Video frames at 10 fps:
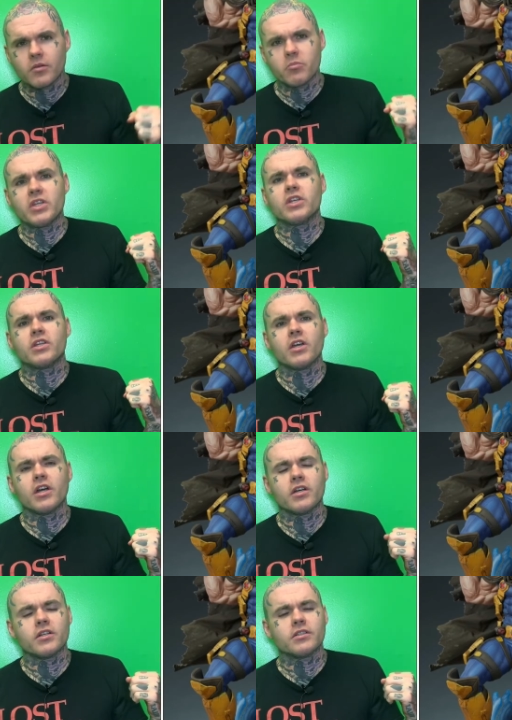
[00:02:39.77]
big
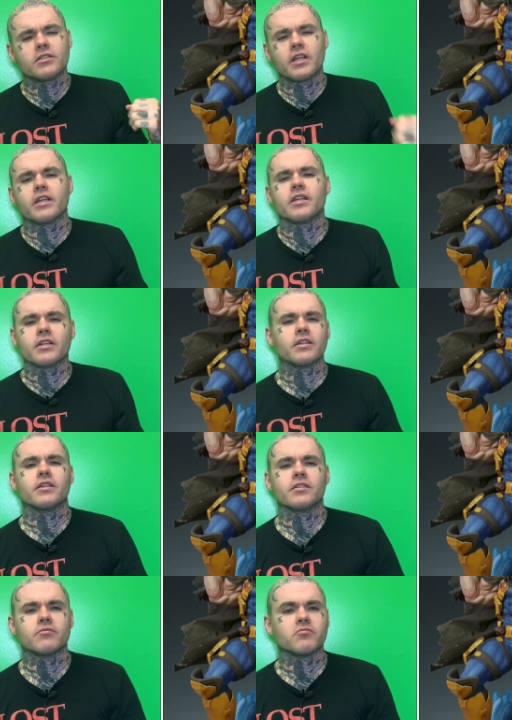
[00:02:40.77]
guns,
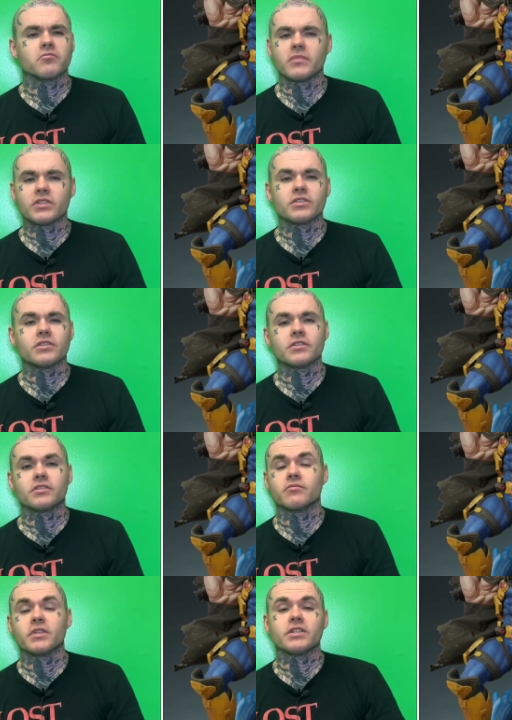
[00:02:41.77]
like
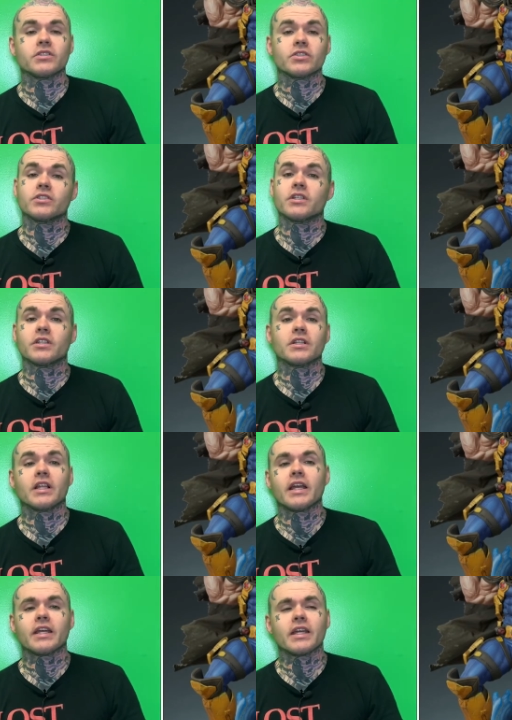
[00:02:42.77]
it's a shit,
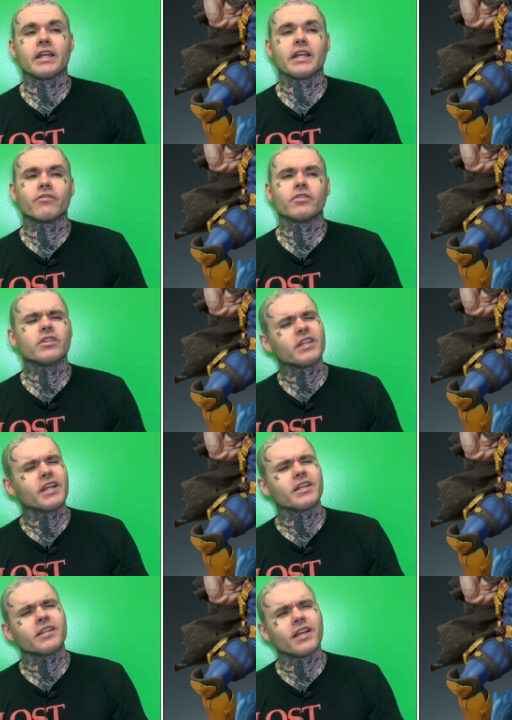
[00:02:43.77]
like, and I've looked at
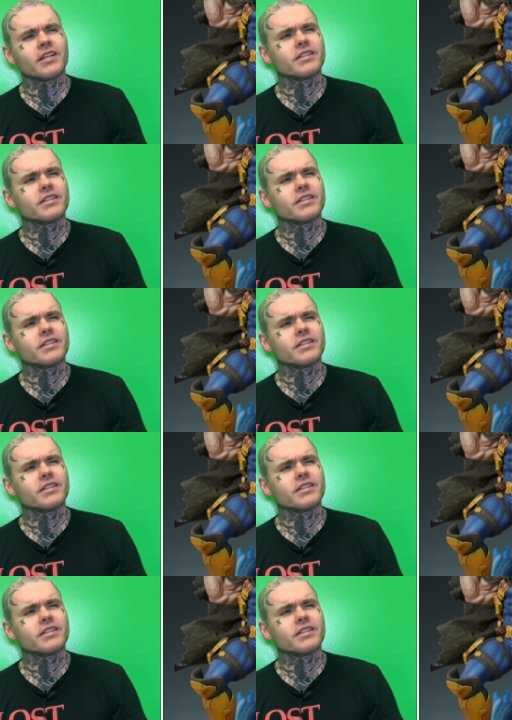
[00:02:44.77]
it a lot of